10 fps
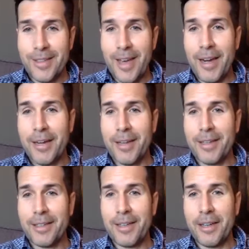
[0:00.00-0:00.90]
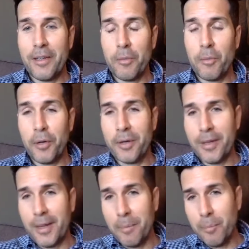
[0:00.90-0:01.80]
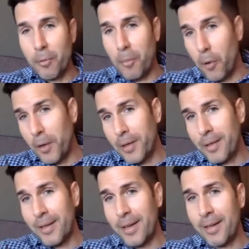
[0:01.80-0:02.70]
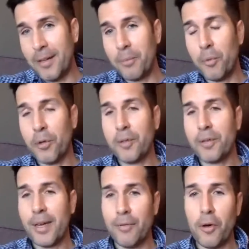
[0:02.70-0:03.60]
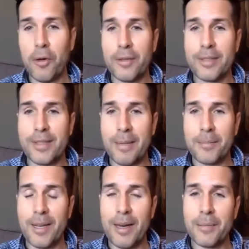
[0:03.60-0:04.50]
editing another book, and promoting yet another book, kind of all at the same time.